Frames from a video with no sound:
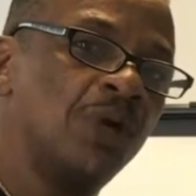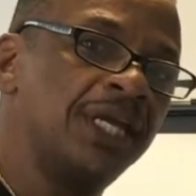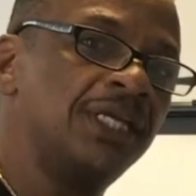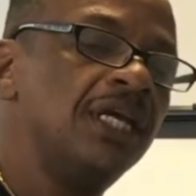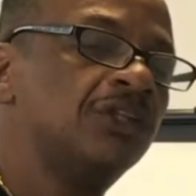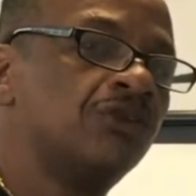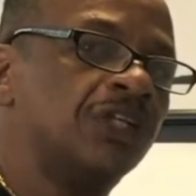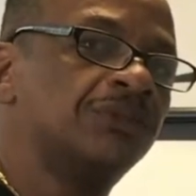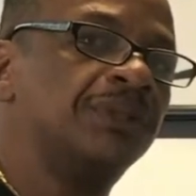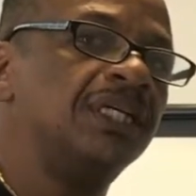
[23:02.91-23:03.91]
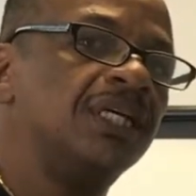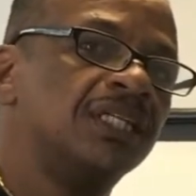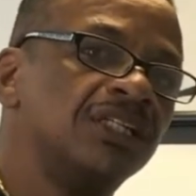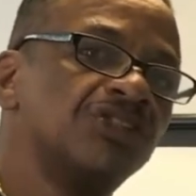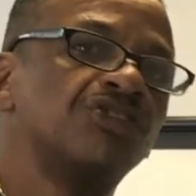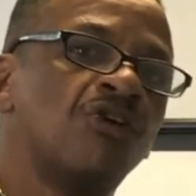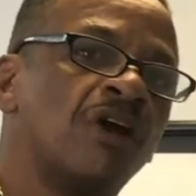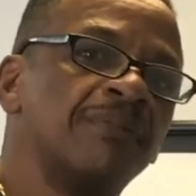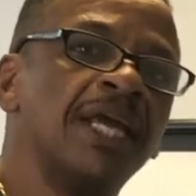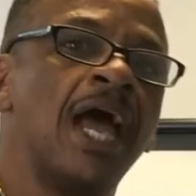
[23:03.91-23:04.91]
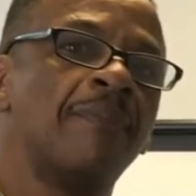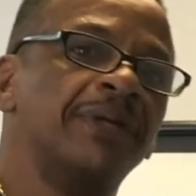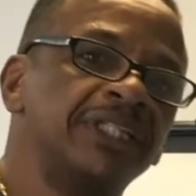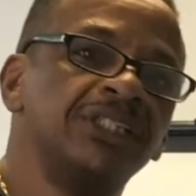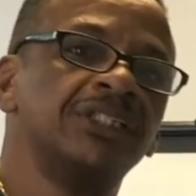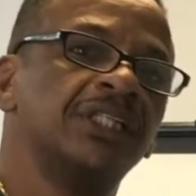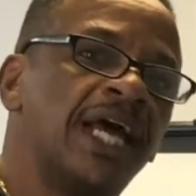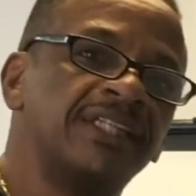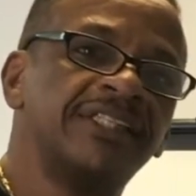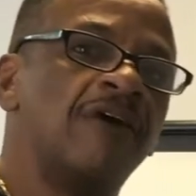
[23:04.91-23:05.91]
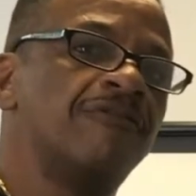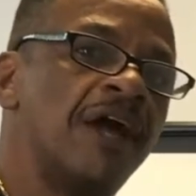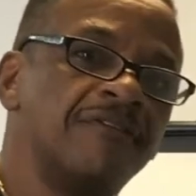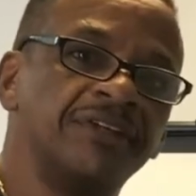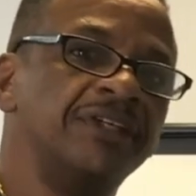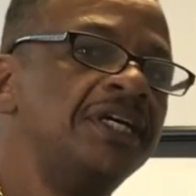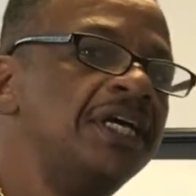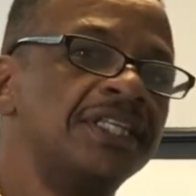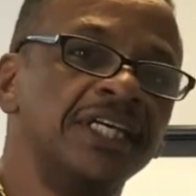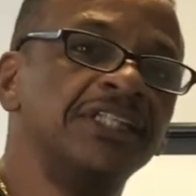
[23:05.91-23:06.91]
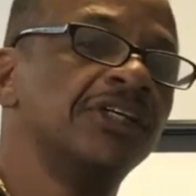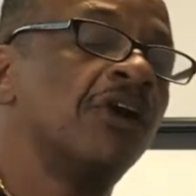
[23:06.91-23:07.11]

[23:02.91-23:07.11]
week, trust me, this is going to be happening just like South Africa. Things are